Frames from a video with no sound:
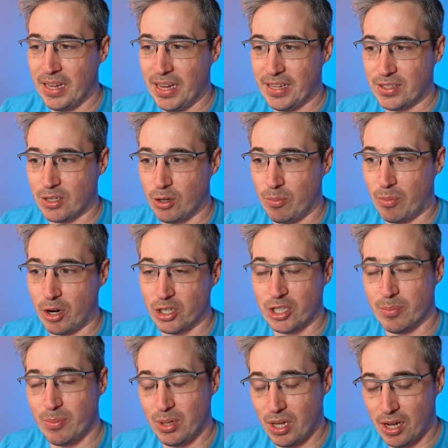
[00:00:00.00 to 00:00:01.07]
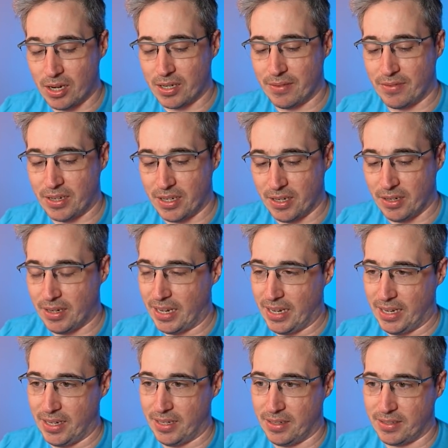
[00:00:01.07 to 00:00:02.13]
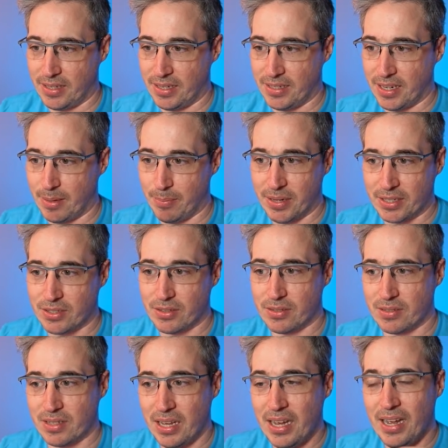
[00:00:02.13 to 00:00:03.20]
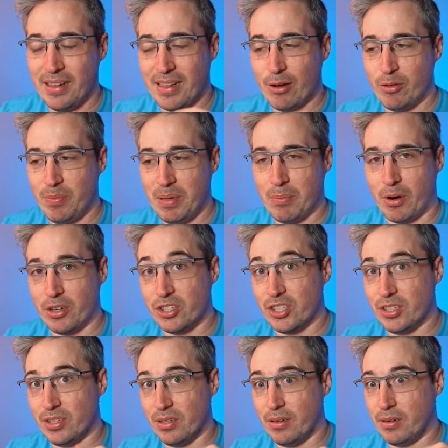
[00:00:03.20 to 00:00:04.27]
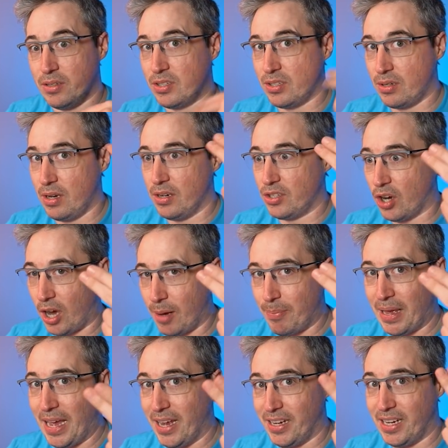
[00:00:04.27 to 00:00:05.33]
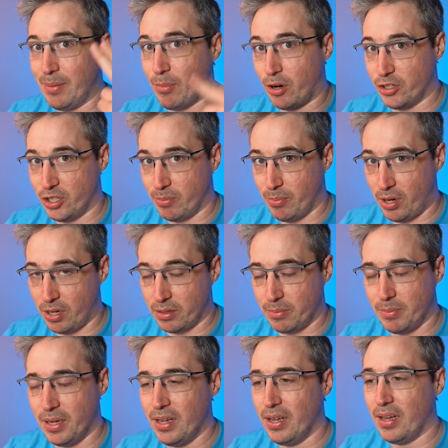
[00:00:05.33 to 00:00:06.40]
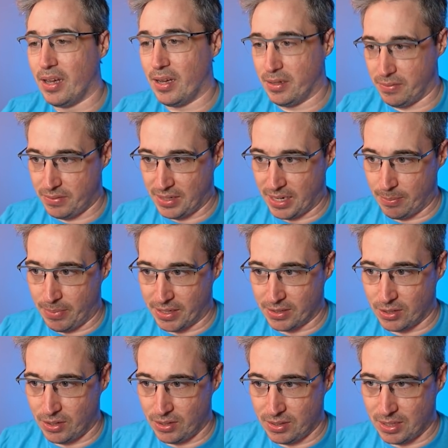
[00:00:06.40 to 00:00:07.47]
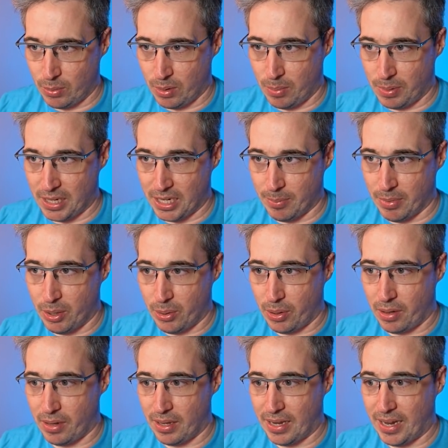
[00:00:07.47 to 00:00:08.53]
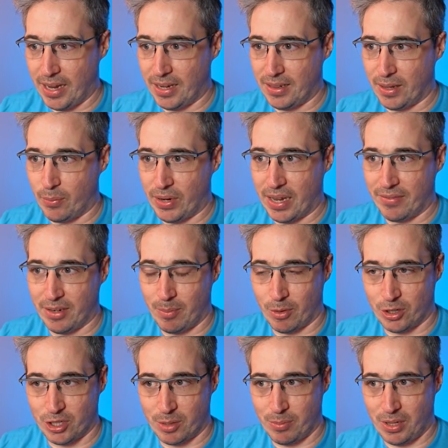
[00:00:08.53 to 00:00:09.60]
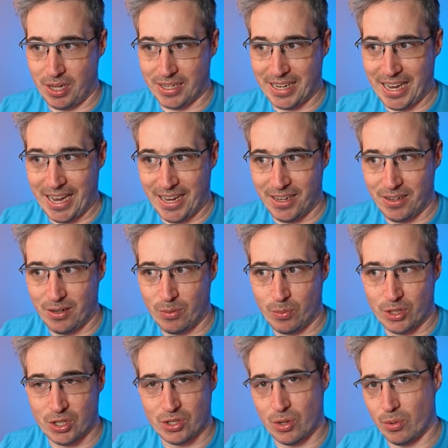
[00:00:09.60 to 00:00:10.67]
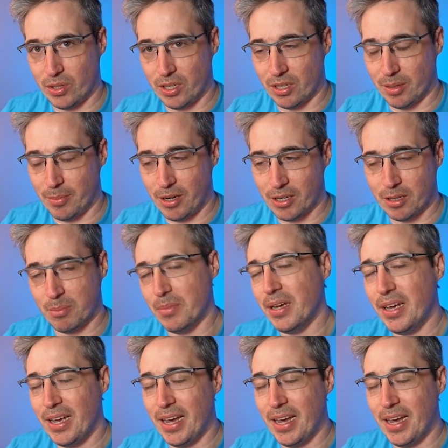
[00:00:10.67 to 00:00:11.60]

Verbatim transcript: And so margin block, if I did a, say, ten pixels, that would be margin top and a margin bottom of ten pixels. It would apply to both. And then we have a margin block end, which is only on the bottom,